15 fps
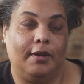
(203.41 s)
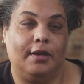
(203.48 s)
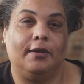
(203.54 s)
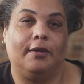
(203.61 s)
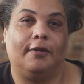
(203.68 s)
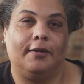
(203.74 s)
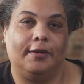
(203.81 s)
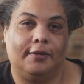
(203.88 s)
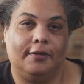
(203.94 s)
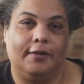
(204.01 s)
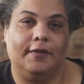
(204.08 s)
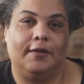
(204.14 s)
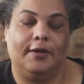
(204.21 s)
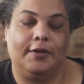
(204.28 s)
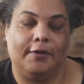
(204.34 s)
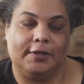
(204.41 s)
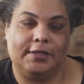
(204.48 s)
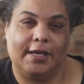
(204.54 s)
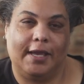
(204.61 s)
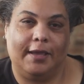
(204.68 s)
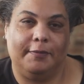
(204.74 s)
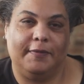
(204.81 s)
read an article in the New York
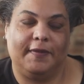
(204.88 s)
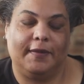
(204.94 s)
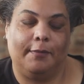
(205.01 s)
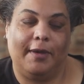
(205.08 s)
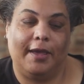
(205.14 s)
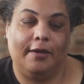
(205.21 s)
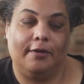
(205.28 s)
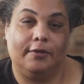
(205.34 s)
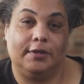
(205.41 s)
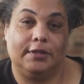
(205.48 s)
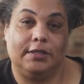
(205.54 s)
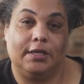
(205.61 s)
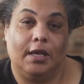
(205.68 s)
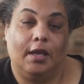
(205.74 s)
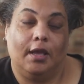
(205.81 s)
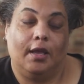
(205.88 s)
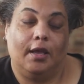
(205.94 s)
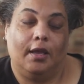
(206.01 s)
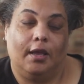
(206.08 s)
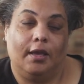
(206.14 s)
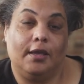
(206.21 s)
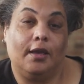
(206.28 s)
Times about
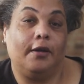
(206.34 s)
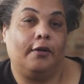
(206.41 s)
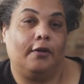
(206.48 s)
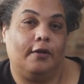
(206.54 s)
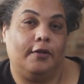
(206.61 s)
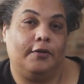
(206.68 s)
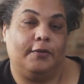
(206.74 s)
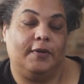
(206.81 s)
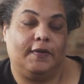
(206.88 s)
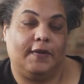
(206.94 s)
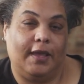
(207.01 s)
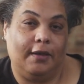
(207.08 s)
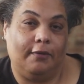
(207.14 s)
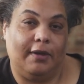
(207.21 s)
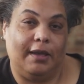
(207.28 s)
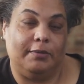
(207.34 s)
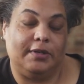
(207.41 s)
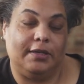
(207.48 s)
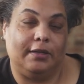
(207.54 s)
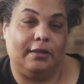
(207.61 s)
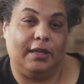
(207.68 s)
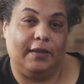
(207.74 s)
a young girl who was gang
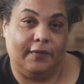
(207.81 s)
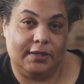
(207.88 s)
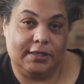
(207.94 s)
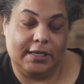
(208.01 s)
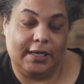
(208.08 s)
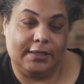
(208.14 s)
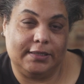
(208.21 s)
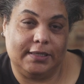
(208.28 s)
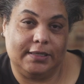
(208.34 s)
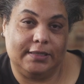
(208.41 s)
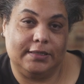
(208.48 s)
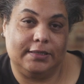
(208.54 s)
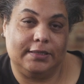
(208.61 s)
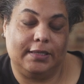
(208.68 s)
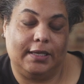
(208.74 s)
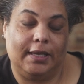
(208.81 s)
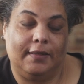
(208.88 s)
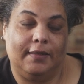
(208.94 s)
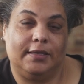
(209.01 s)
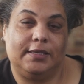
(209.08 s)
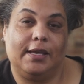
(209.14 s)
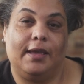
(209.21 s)
raped in Cleveland, Texas.
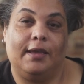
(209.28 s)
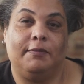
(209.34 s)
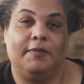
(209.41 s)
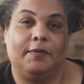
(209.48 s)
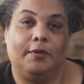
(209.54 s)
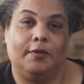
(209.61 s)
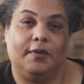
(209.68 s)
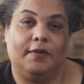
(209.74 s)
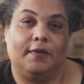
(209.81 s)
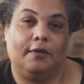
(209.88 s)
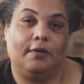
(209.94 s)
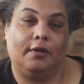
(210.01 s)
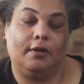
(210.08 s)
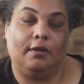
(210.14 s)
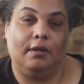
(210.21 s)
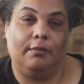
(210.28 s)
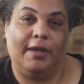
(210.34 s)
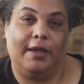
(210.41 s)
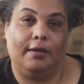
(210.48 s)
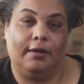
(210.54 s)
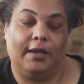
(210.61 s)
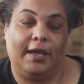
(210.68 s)
And the Times wrote this article
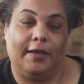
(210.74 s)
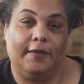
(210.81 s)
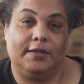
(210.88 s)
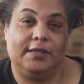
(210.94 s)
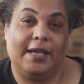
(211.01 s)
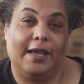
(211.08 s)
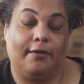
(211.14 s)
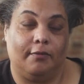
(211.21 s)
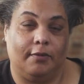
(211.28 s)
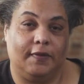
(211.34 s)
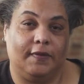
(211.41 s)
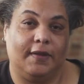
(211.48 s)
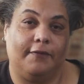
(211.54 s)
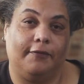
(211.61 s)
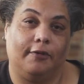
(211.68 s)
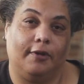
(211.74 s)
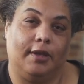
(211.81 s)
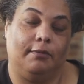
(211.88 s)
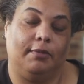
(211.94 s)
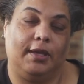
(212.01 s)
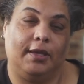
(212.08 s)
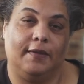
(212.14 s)
about how the town was
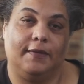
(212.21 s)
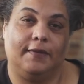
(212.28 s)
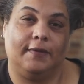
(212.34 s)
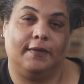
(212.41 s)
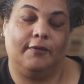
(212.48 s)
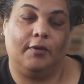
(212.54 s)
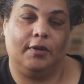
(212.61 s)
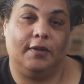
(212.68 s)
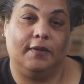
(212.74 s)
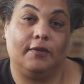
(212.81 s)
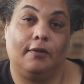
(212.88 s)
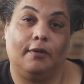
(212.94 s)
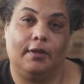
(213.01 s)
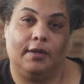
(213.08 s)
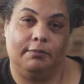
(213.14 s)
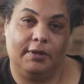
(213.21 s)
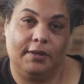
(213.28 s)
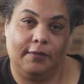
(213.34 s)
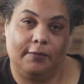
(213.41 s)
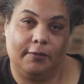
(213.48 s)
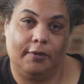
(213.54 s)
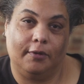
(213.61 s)
suffering because of what this girl had
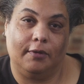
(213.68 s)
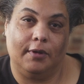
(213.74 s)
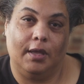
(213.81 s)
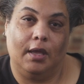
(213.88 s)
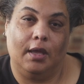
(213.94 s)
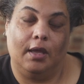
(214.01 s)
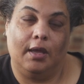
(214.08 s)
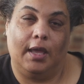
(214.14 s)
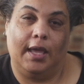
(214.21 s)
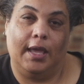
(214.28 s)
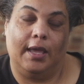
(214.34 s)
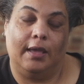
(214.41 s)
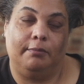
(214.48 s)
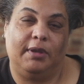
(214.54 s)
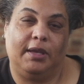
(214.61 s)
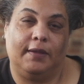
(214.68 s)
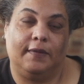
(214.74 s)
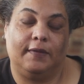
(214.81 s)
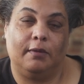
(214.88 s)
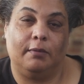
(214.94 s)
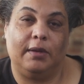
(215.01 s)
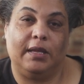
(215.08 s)
been through. And
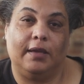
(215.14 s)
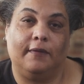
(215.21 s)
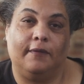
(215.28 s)
because so many